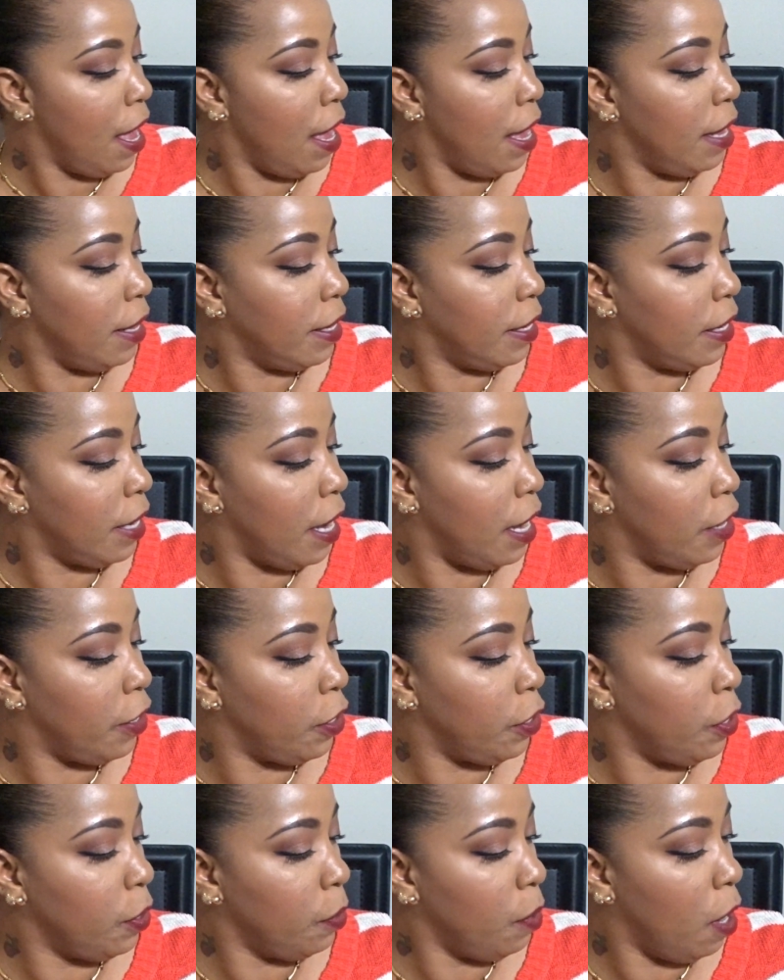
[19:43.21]
It
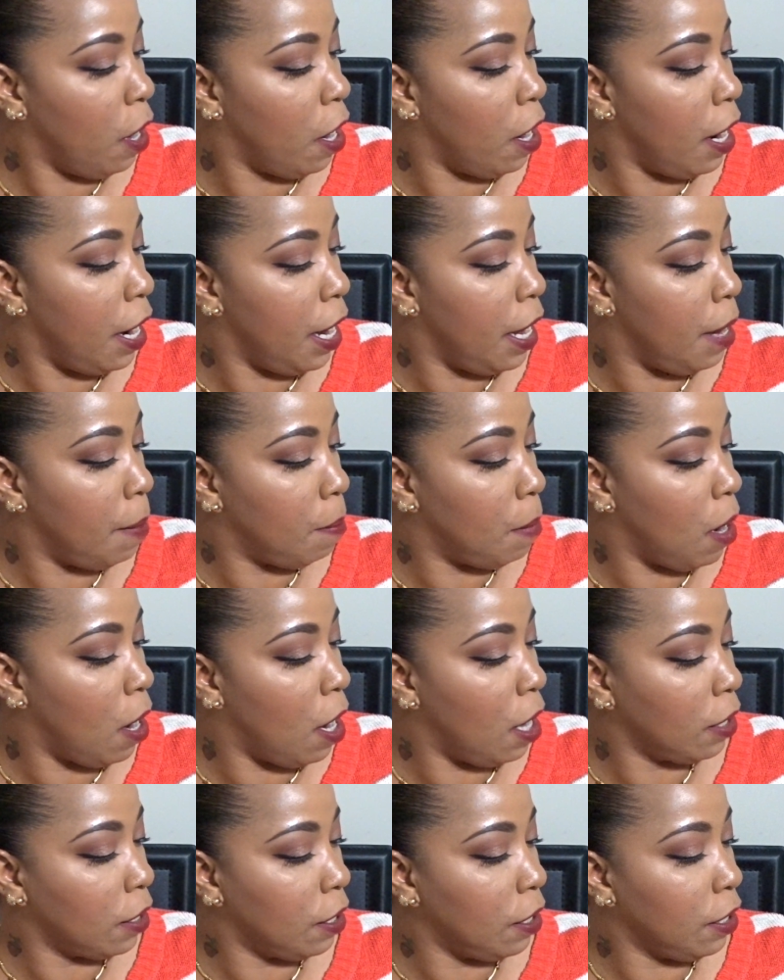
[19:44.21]
says, You are a
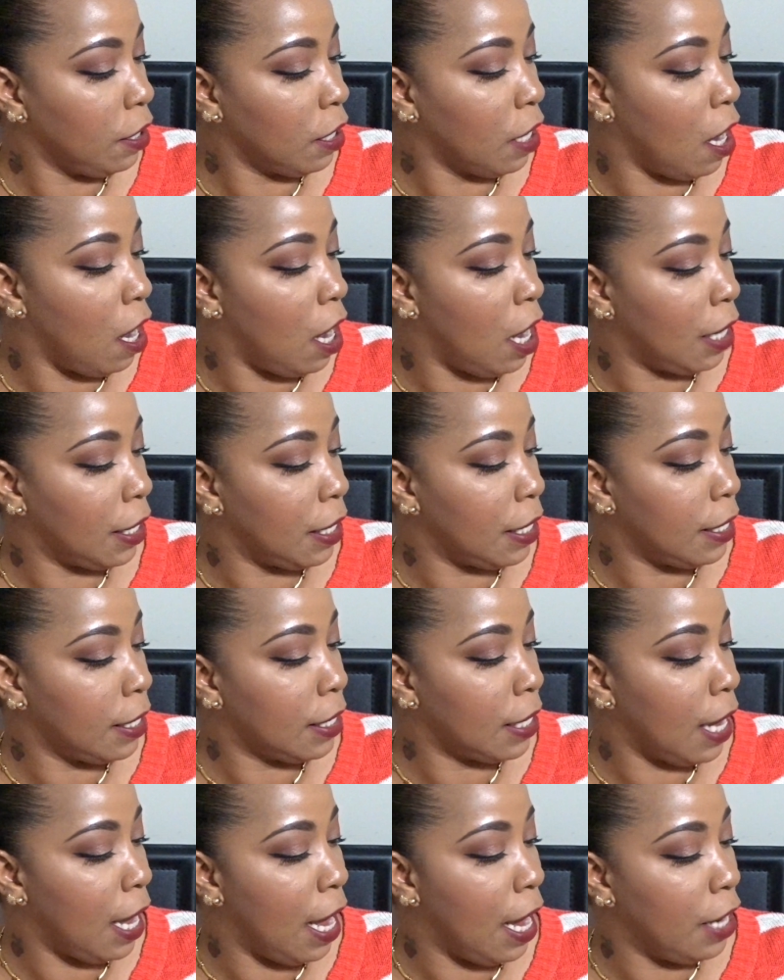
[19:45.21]
modern
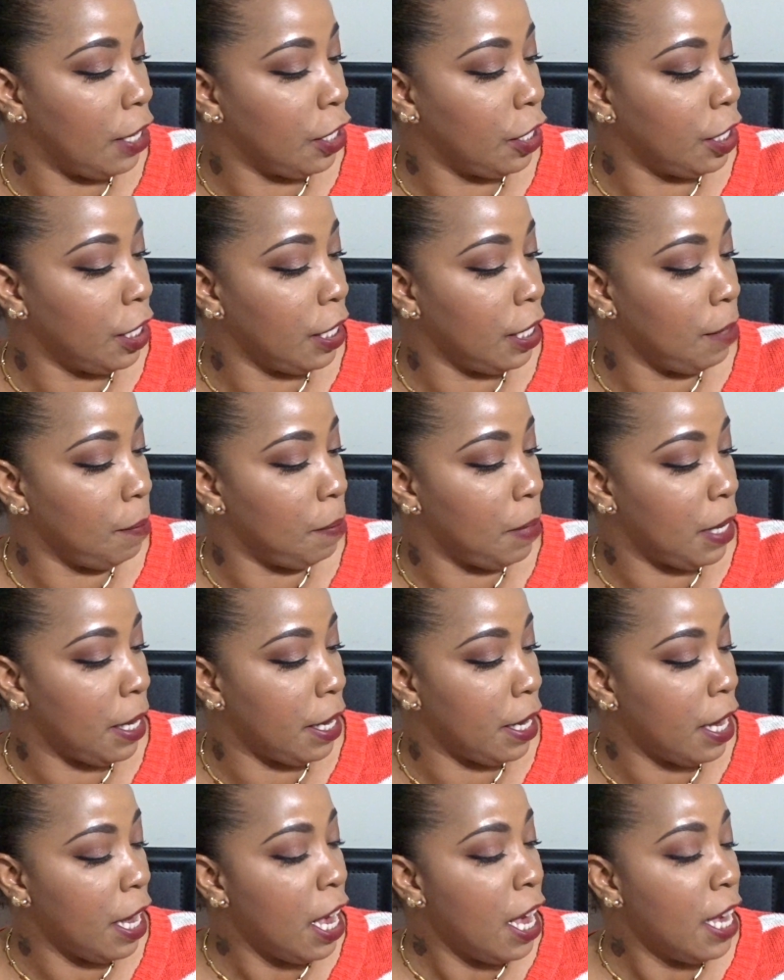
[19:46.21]
goddess and should
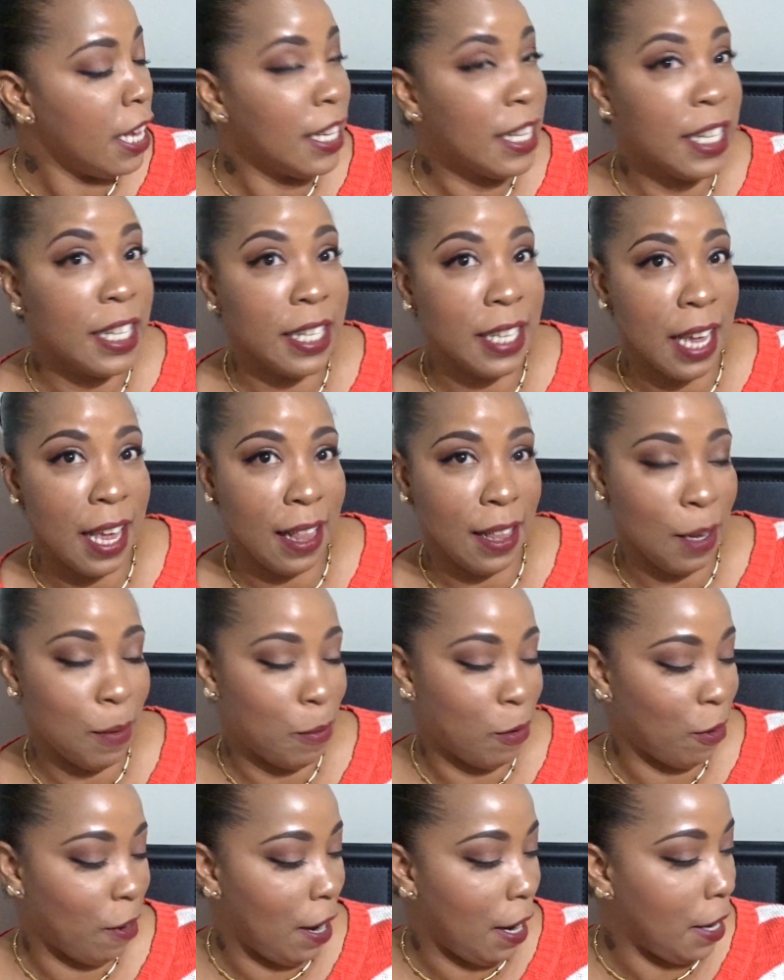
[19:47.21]
be
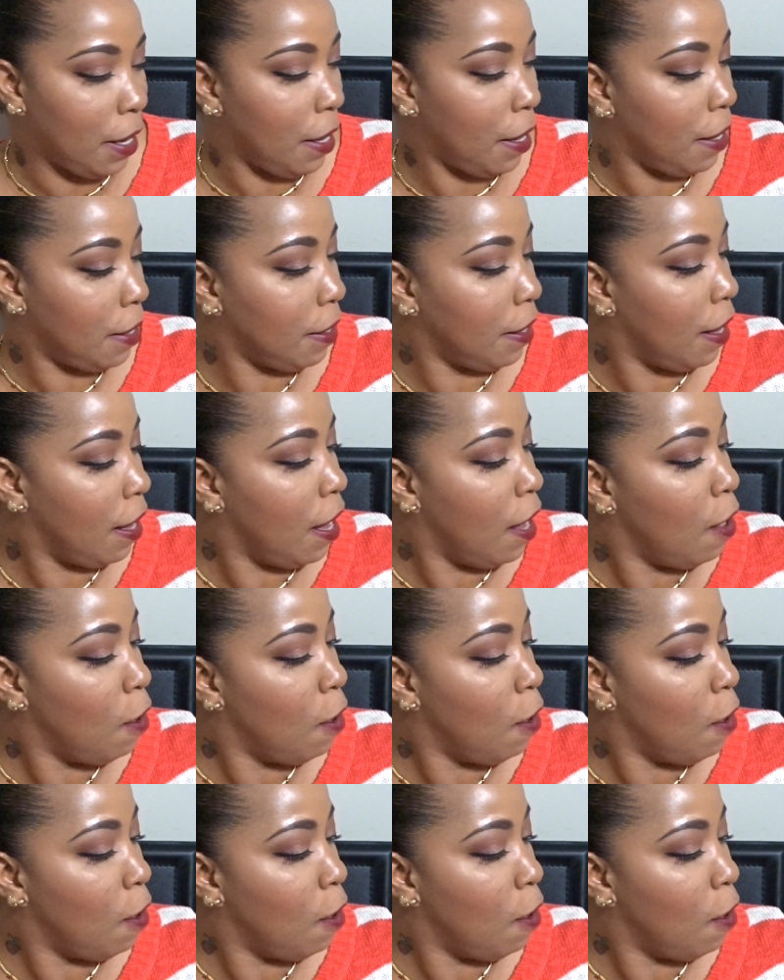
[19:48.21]
celebrated.